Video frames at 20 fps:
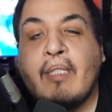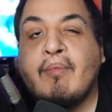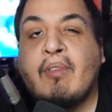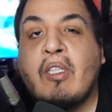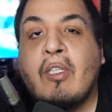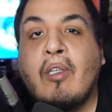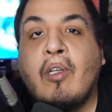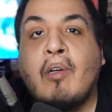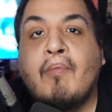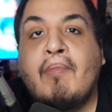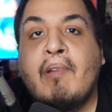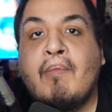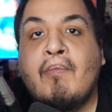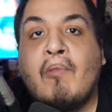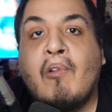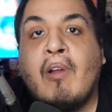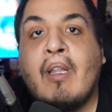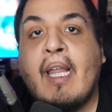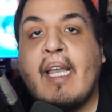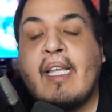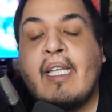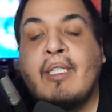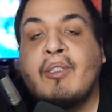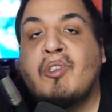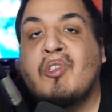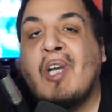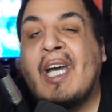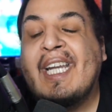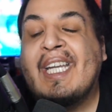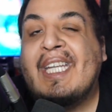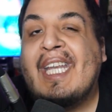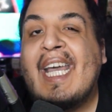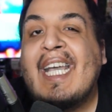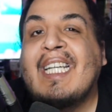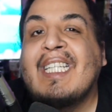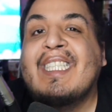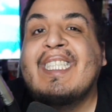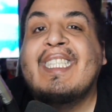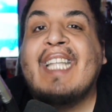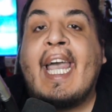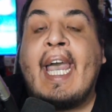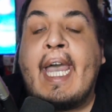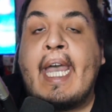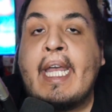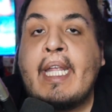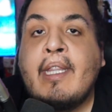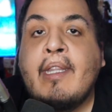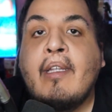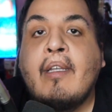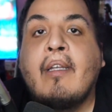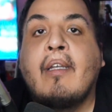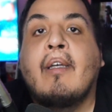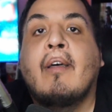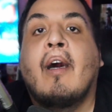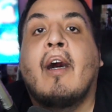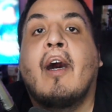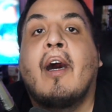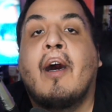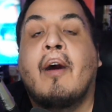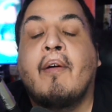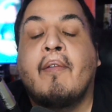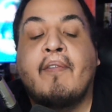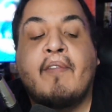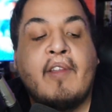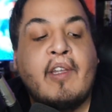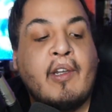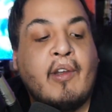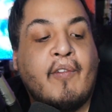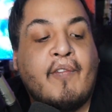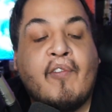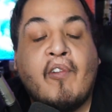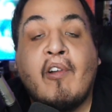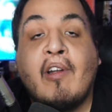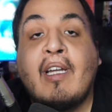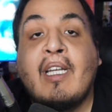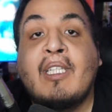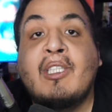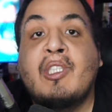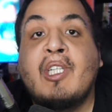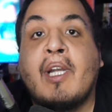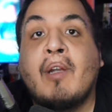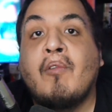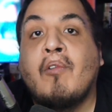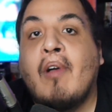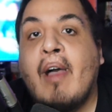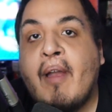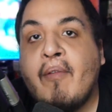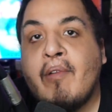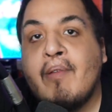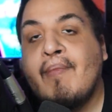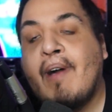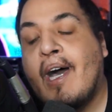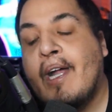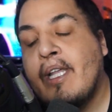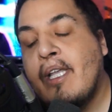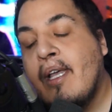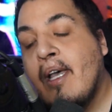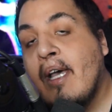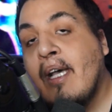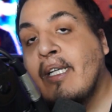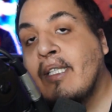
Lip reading: seems a little bit more like he's trying to take a stand of, you know, for, in general, everybody.